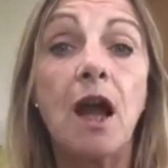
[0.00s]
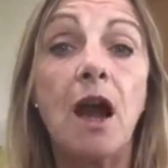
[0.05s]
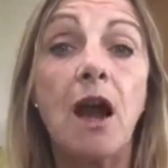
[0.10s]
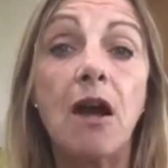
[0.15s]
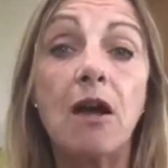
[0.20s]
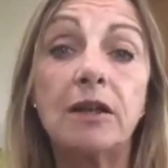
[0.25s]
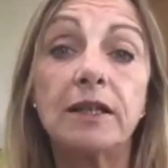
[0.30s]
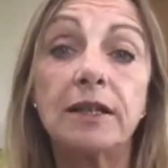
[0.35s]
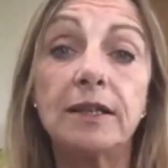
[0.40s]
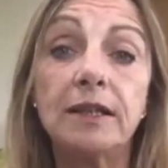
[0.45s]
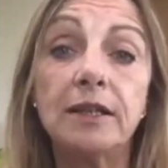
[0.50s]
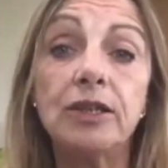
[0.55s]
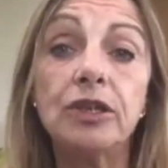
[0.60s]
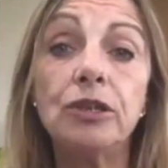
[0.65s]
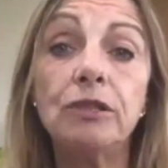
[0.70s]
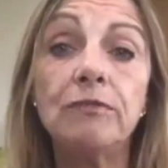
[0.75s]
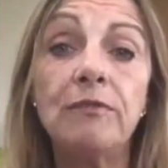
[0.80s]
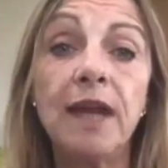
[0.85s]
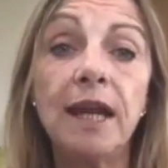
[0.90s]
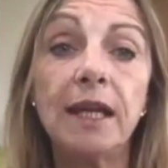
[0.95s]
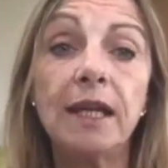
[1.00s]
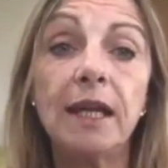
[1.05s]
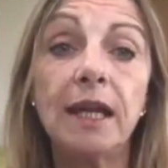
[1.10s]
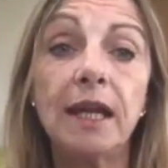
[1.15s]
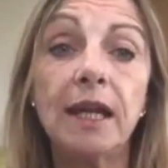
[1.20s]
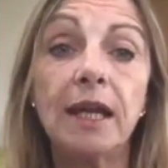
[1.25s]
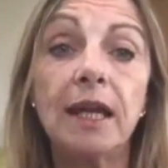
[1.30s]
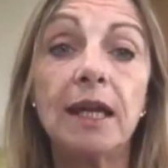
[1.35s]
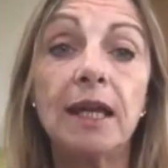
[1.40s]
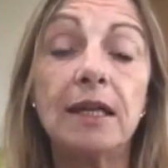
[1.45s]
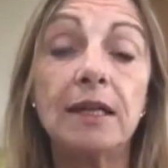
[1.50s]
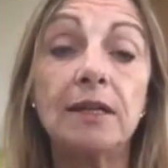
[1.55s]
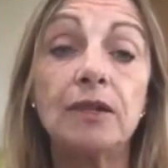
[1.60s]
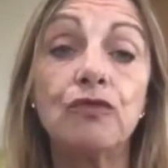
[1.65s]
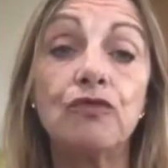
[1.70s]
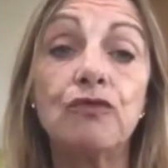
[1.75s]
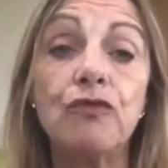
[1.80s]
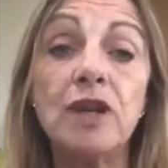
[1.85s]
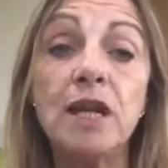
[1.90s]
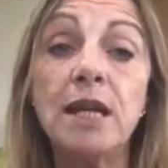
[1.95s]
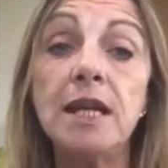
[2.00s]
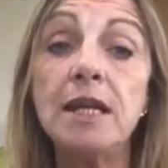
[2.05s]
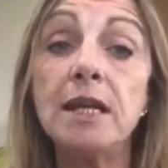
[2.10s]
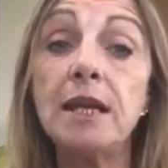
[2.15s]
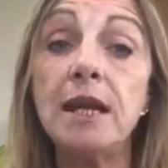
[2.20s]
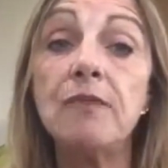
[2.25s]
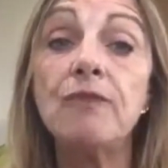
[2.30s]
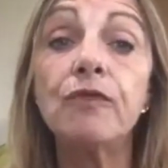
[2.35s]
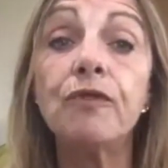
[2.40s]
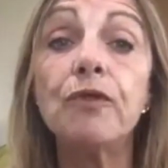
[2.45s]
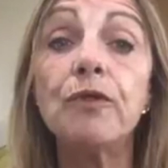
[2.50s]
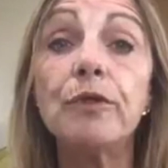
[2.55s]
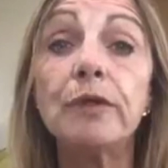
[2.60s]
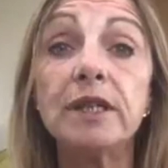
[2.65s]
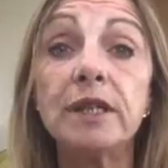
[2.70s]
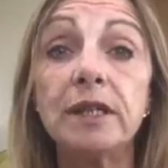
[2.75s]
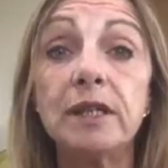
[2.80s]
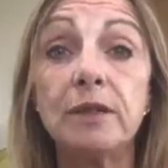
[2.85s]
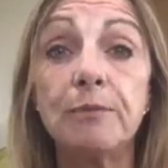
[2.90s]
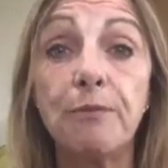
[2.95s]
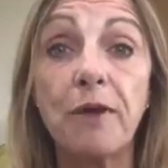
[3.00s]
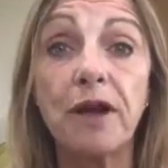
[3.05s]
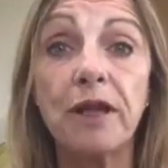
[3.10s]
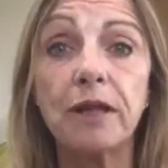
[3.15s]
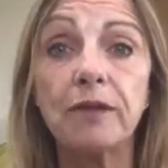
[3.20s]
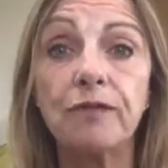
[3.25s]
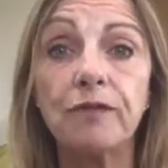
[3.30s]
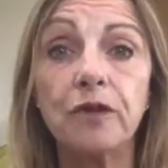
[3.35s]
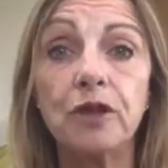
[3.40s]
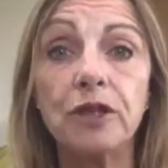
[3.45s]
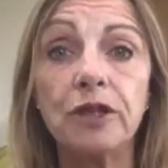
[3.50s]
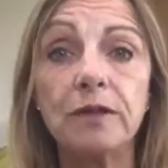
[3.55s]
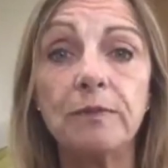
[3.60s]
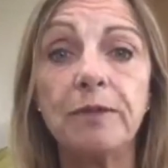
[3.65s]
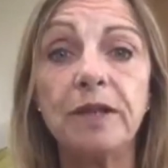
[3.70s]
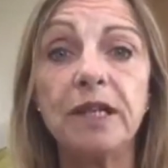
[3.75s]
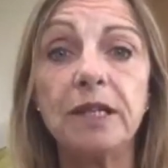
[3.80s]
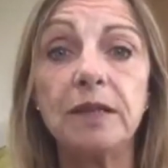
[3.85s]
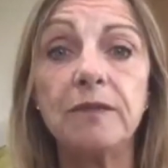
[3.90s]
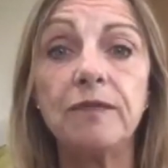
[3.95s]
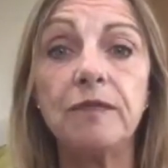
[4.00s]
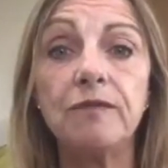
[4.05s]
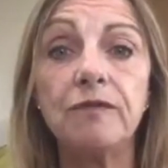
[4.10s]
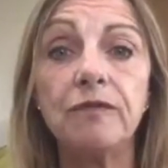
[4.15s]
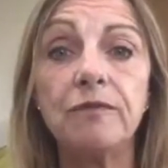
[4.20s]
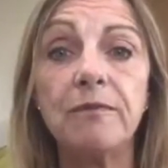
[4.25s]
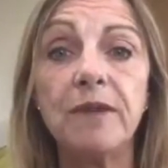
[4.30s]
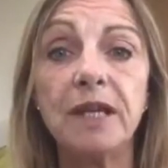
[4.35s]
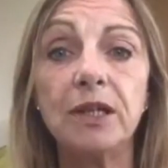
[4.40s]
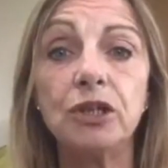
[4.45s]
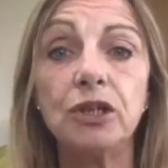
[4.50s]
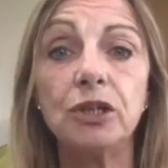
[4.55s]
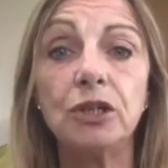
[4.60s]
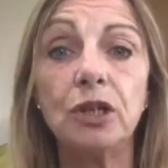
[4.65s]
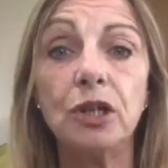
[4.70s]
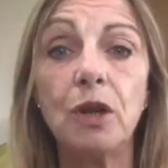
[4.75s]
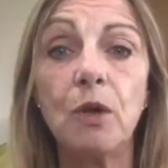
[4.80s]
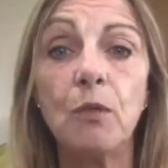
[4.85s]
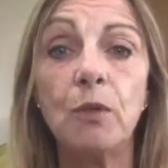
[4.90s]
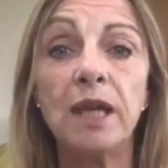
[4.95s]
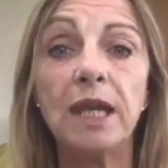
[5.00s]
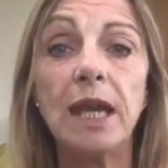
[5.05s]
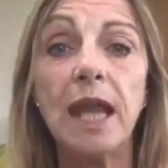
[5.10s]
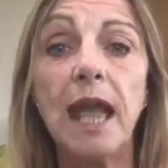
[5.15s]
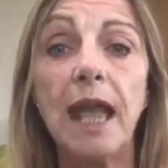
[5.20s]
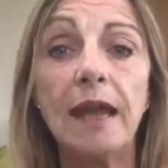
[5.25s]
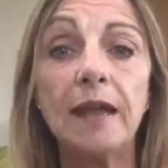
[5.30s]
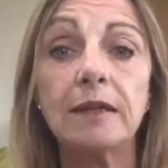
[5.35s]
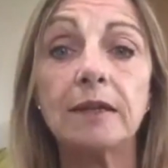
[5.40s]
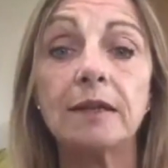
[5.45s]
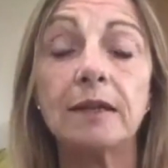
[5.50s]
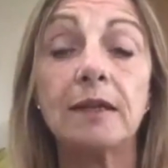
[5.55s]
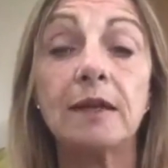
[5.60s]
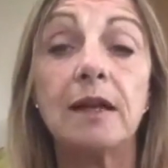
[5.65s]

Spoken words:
our decision making is really influenced by the first piece of information that we get